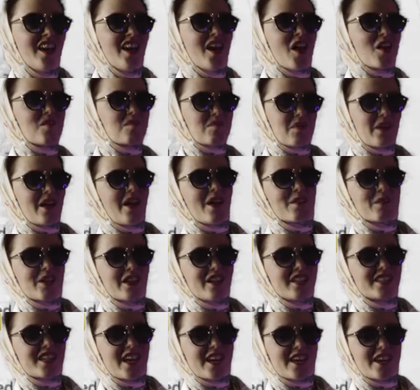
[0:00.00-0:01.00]
Uh, but I'm
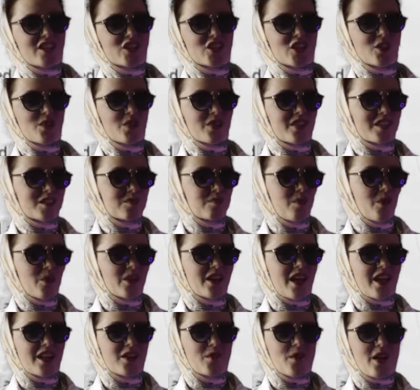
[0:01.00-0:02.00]
going to take issue with this
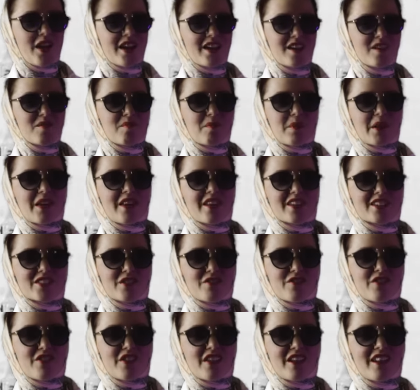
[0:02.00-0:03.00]
point anyway because
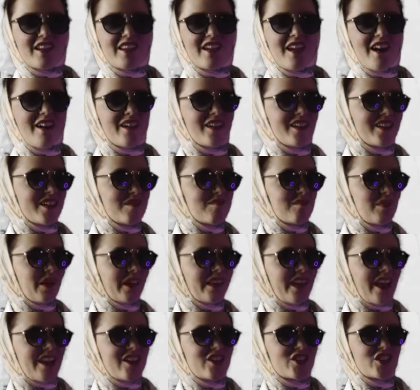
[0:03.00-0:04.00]
of the
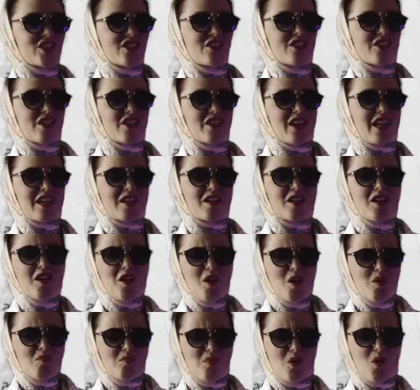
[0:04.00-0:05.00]
implication that like
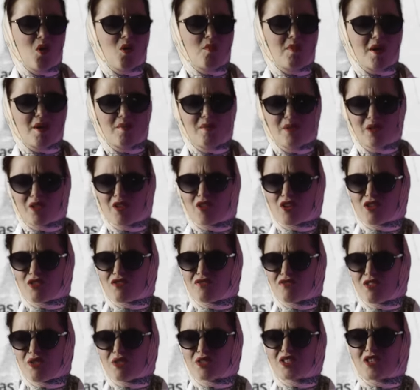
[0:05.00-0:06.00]
poor people could
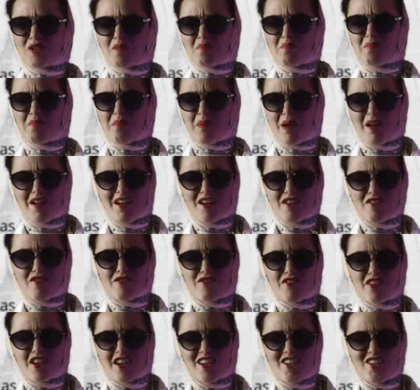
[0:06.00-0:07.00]
afford to buy
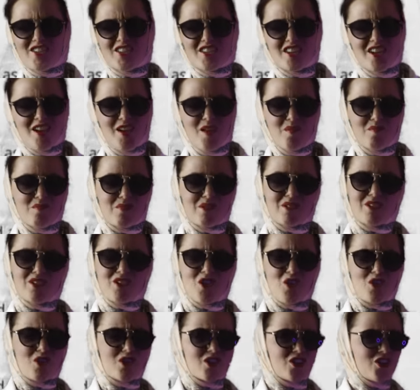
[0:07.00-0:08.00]
fish but
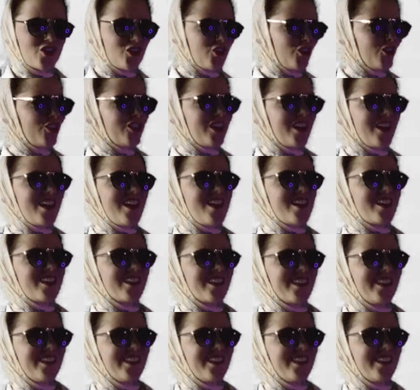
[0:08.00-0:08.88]
not cook it.